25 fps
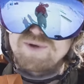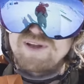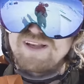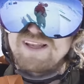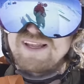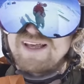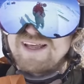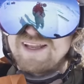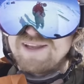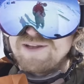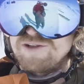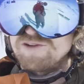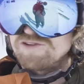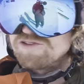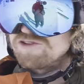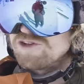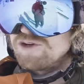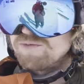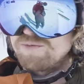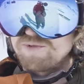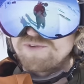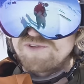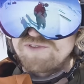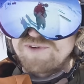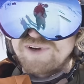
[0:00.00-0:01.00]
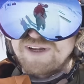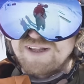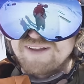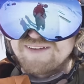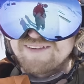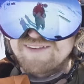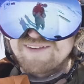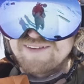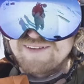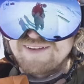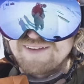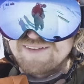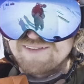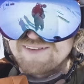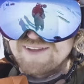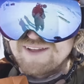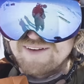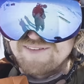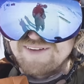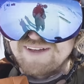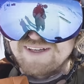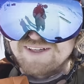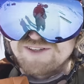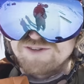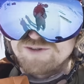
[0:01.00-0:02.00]
gonna land on top of the rails instead
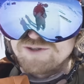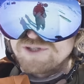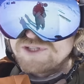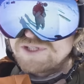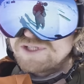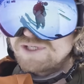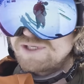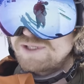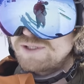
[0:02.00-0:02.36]
of into it.